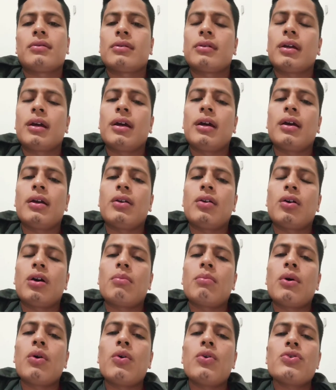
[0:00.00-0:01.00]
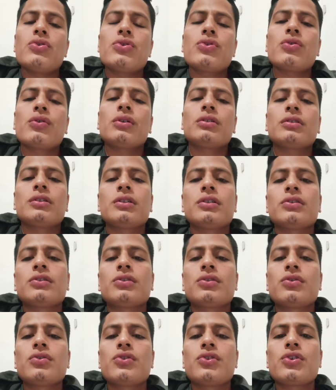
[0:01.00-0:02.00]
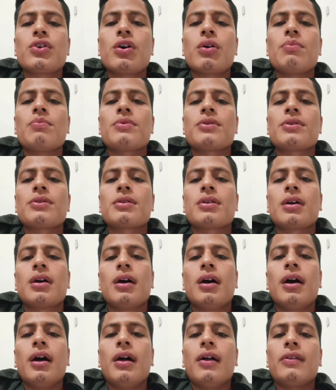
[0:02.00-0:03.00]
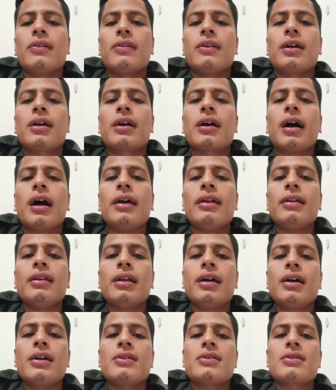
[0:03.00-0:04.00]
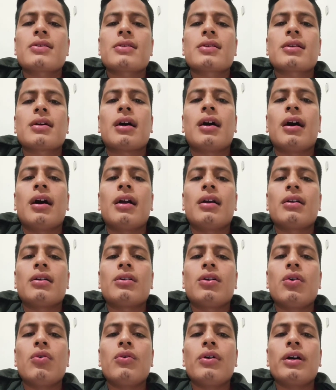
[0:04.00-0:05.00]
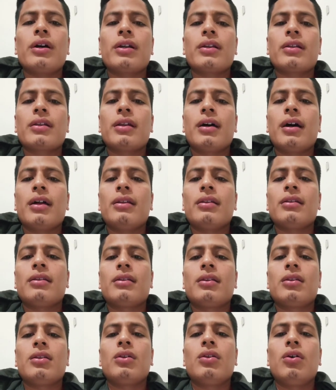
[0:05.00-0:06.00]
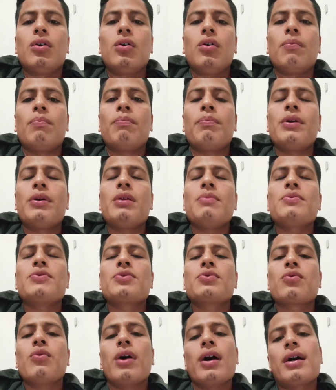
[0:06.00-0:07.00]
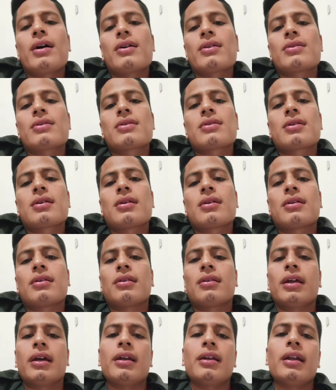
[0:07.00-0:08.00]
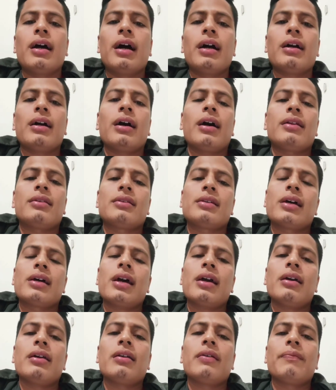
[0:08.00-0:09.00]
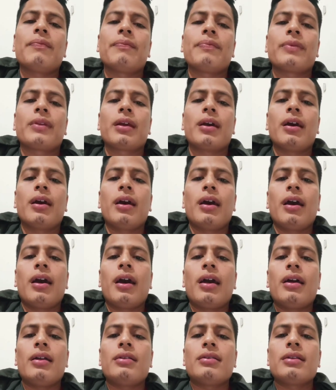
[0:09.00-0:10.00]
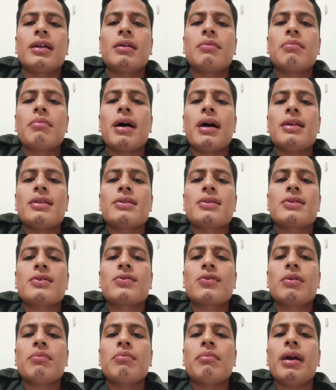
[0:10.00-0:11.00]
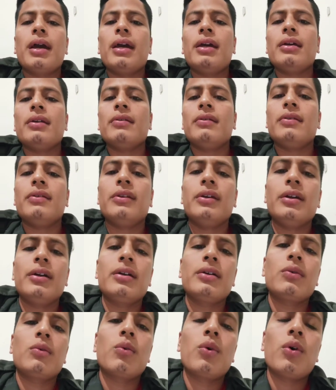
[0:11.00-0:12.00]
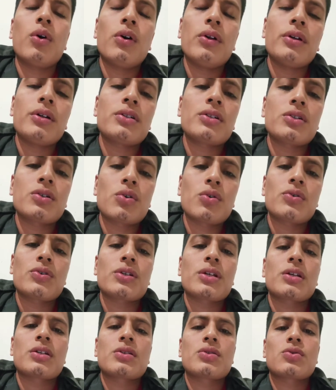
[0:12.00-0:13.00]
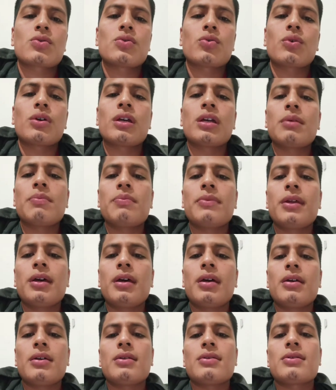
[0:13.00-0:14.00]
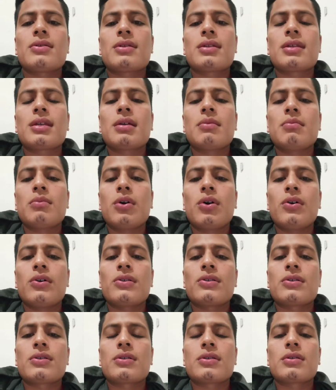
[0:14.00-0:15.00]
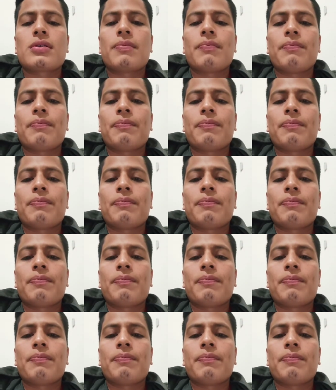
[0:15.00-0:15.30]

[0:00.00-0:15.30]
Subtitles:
the locomotion is through jumps, their hind legs are longer than the previous ones, they lack a tail, and they must remain near water sources to keep the skin moist.